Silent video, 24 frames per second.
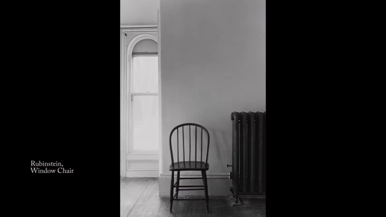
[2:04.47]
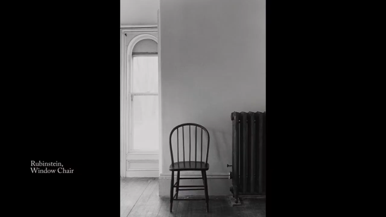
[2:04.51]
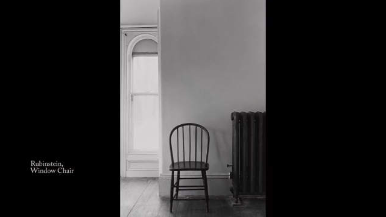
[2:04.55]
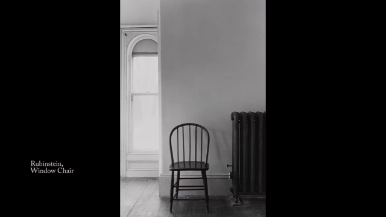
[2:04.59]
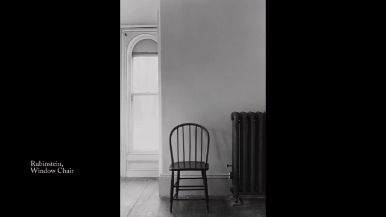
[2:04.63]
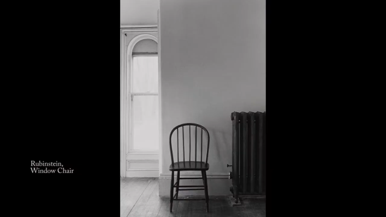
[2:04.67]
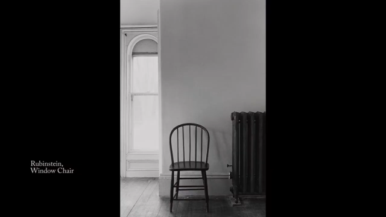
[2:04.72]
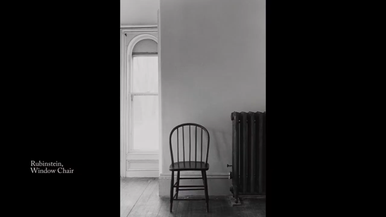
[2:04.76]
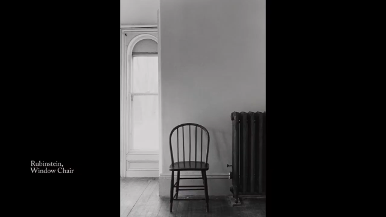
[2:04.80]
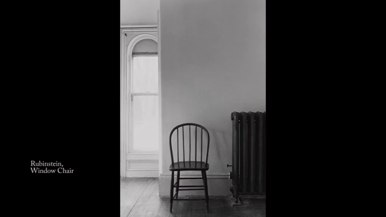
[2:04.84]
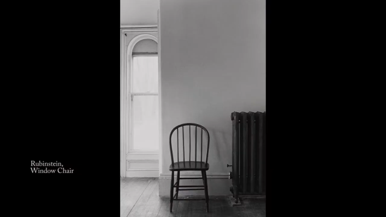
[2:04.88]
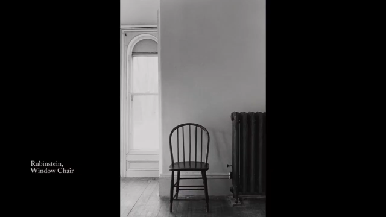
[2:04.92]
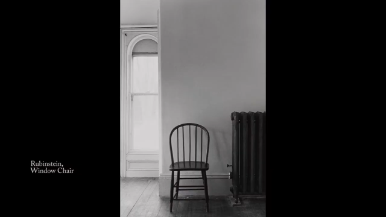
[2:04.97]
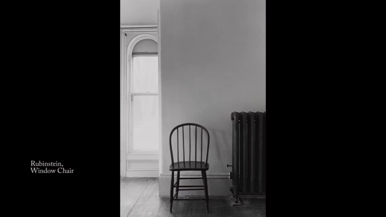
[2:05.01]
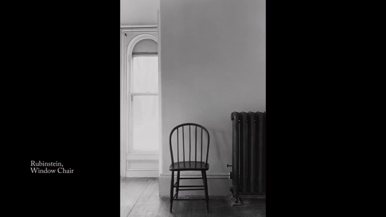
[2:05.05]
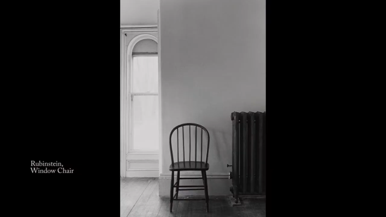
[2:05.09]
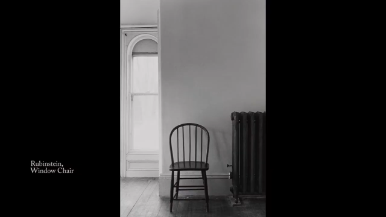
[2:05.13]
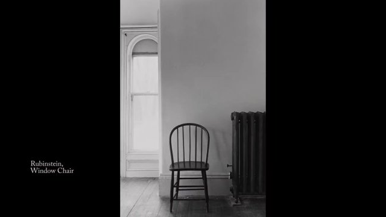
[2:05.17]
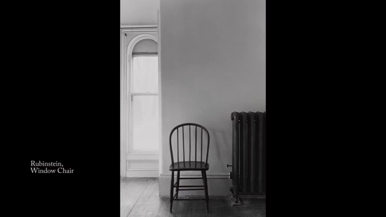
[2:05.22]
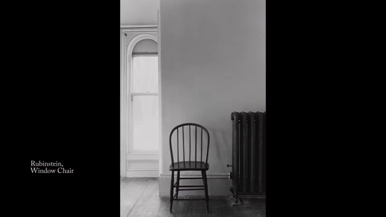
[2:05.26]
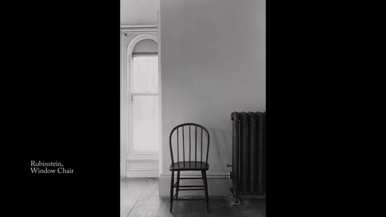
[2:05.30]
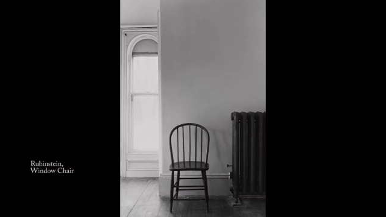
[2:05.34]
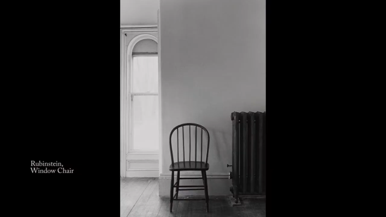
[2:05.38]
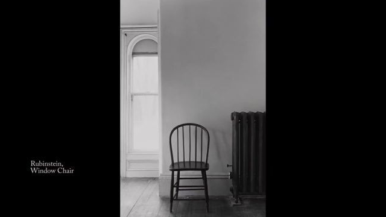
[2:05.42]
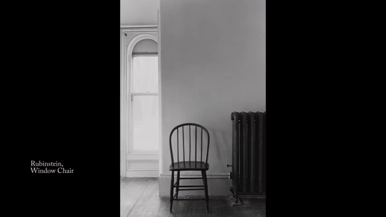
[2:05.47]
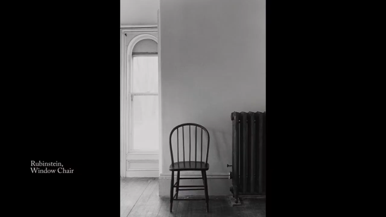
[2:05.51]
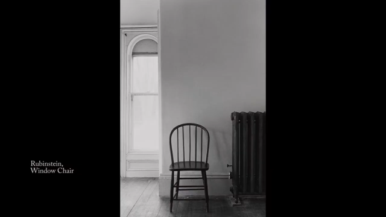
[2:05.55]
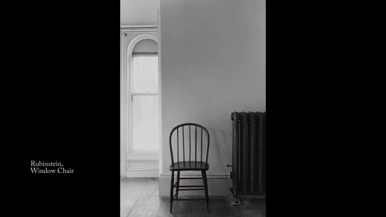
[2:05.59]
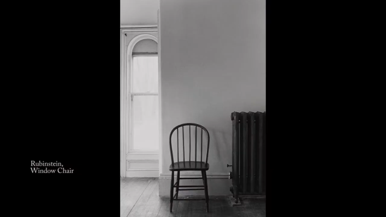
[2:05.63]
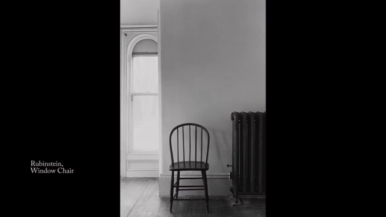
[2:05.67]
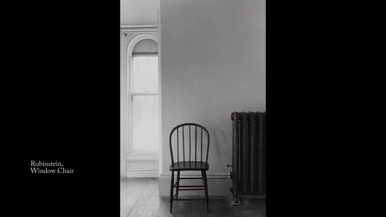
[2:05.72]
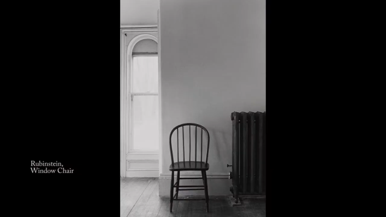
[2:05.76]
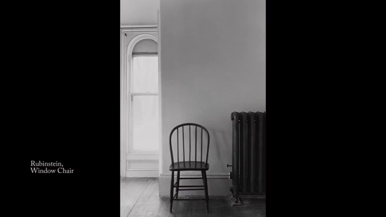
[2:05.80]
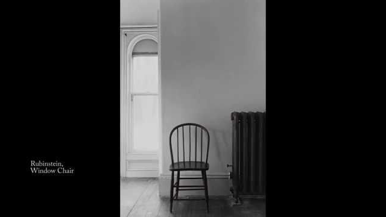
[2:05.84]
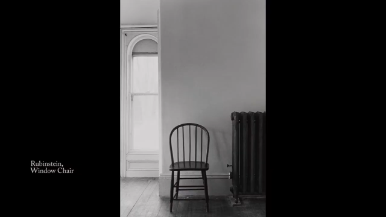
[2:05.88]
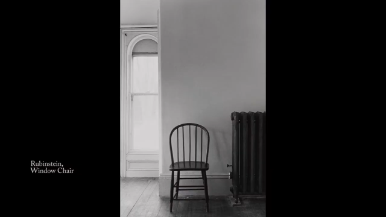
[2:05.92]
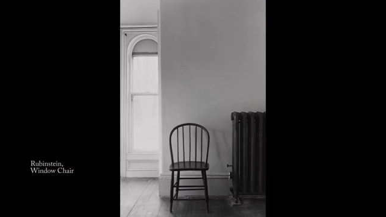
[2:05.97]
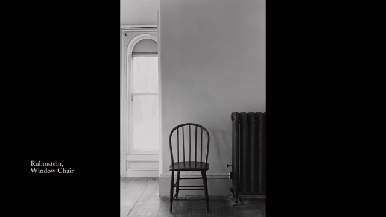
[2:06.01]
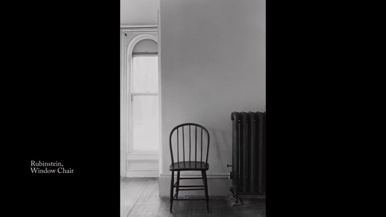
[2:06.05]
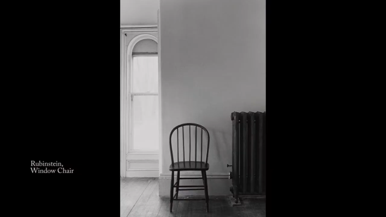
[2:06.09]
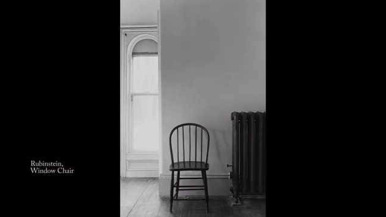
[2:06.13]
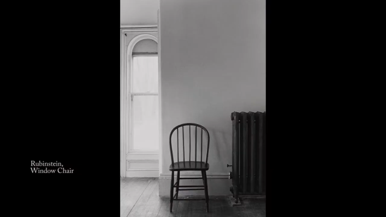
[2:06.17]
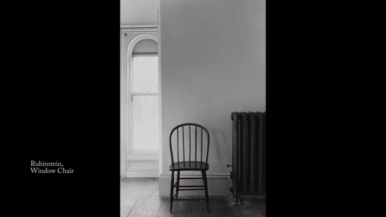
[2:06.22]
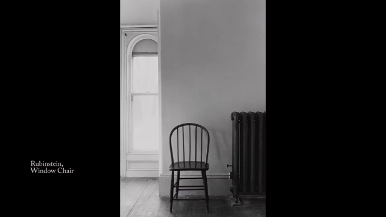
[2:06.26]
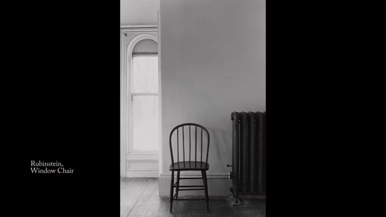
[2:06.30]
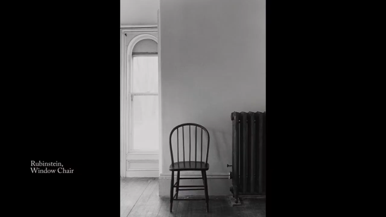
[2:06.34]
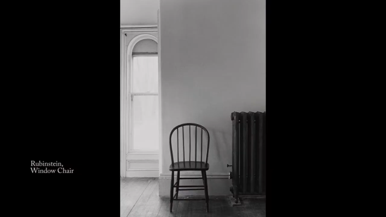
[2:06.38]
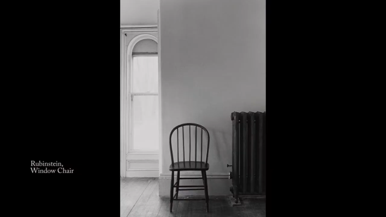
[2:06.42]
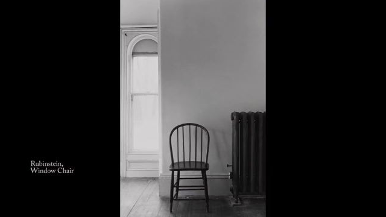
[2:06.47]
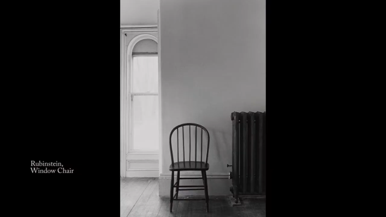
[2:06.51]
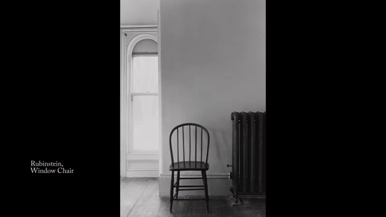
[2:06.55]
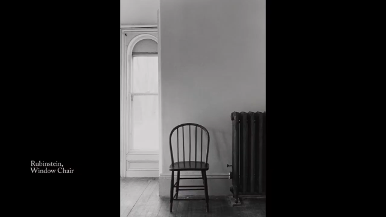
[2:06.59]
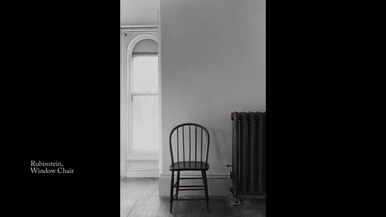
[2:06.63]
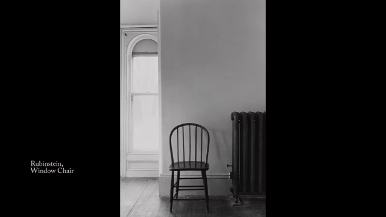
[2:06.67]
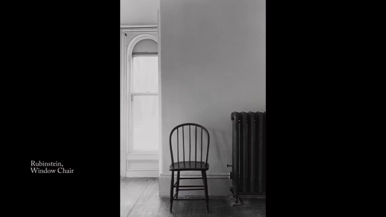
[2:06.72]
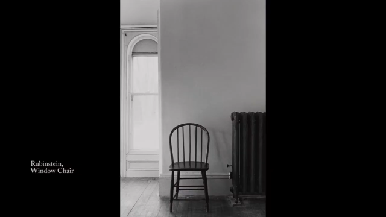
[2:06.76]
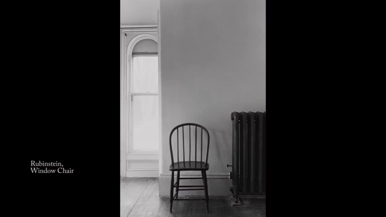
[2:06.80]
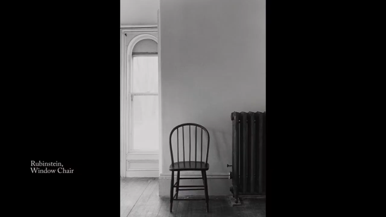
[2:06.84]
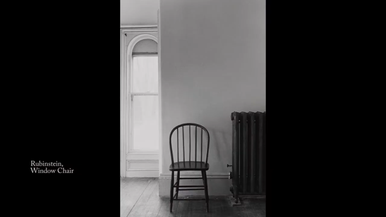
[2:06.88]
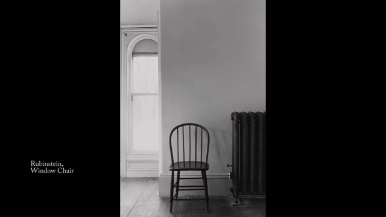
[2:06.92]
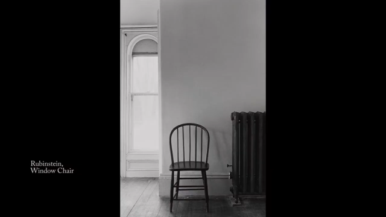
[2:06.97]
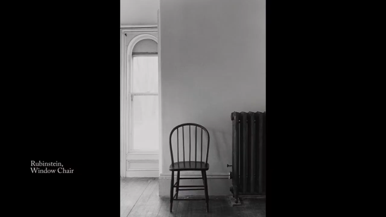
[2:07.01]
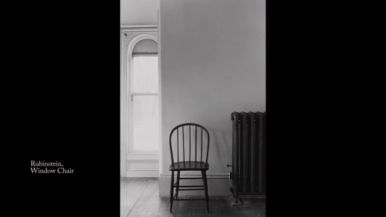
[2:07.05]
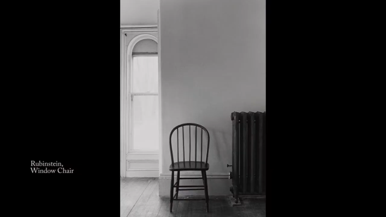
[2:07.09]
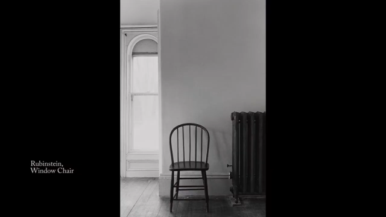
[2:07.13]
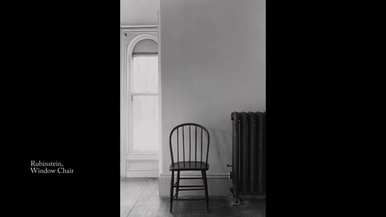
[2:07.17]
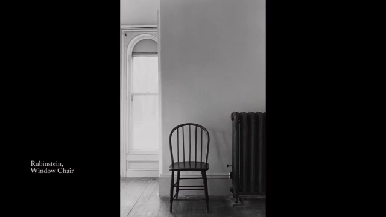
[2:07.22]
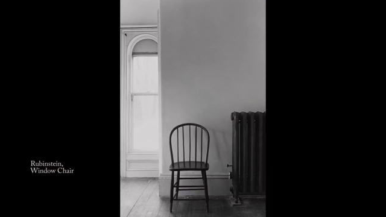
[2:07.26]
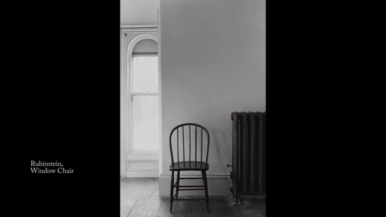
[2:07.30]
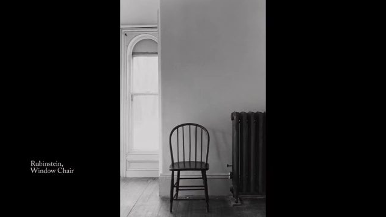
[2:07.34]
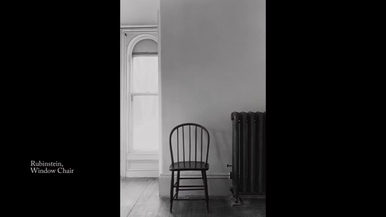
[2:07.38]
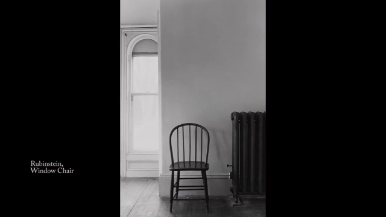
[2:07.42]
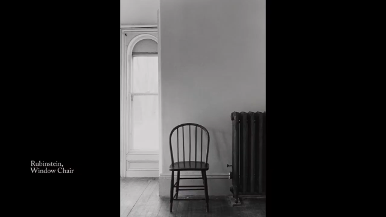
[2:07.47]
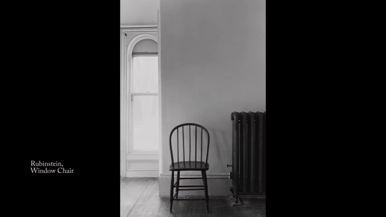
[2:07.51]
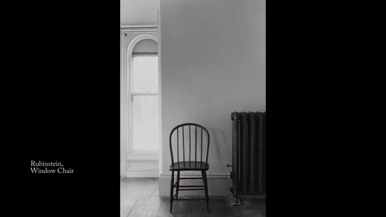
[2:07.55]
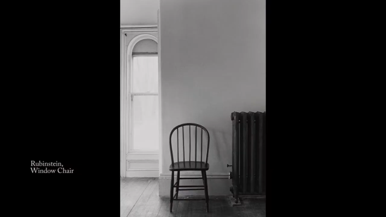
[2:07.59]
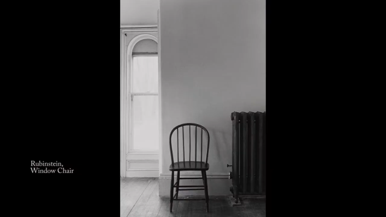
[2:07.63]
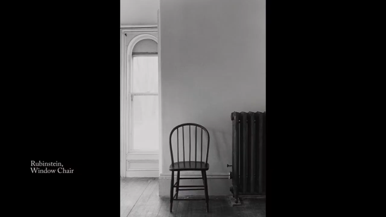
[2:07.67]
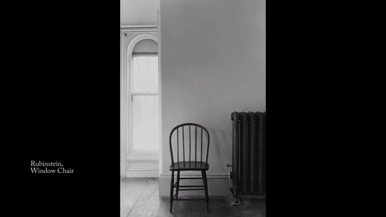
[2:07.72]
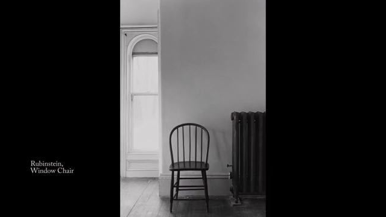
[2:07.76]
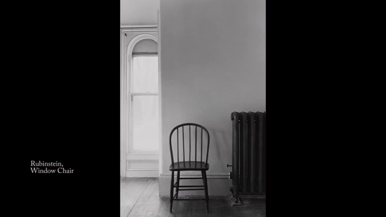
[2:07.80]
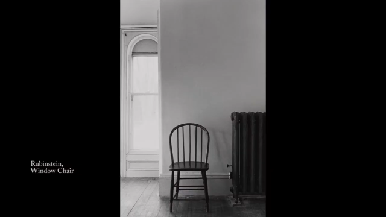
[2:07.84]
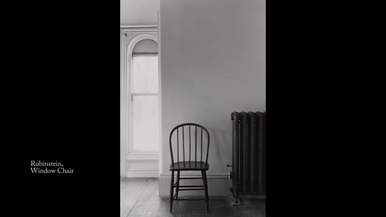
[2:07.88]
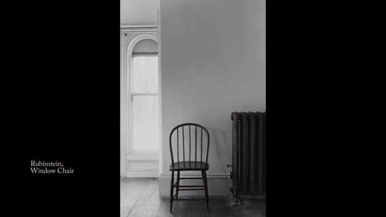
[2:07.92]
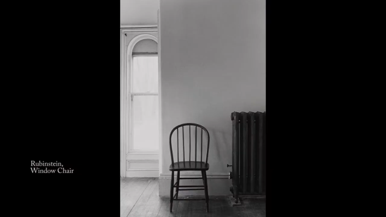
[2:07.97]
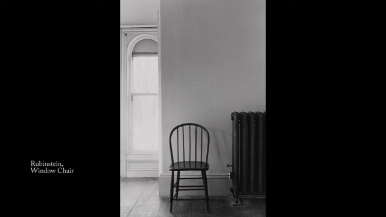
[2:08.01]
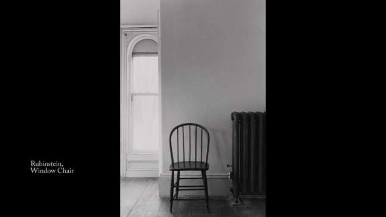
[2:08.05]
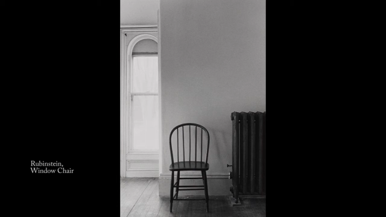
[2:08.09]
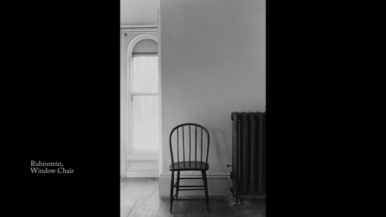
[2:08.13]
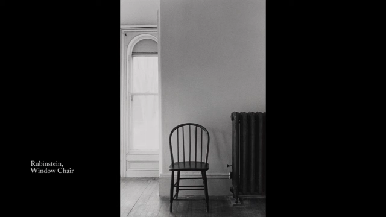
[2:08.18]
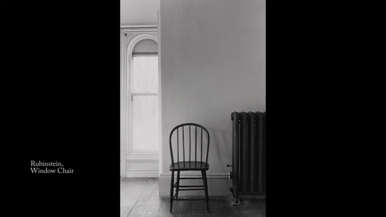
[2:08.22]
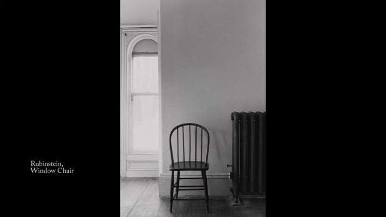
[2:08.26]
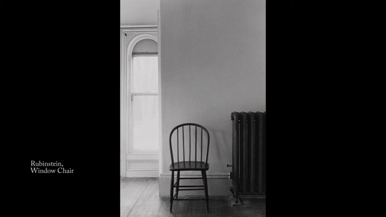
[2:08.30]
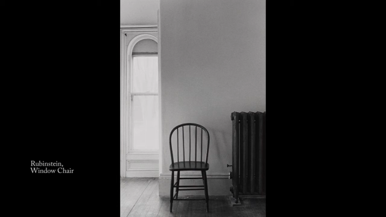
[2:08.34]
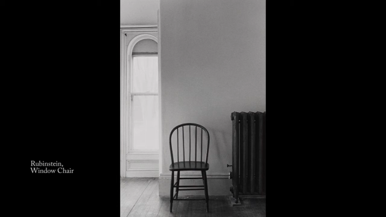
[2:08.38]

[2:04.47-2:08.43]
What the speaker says: Nobody's mouth can be seen.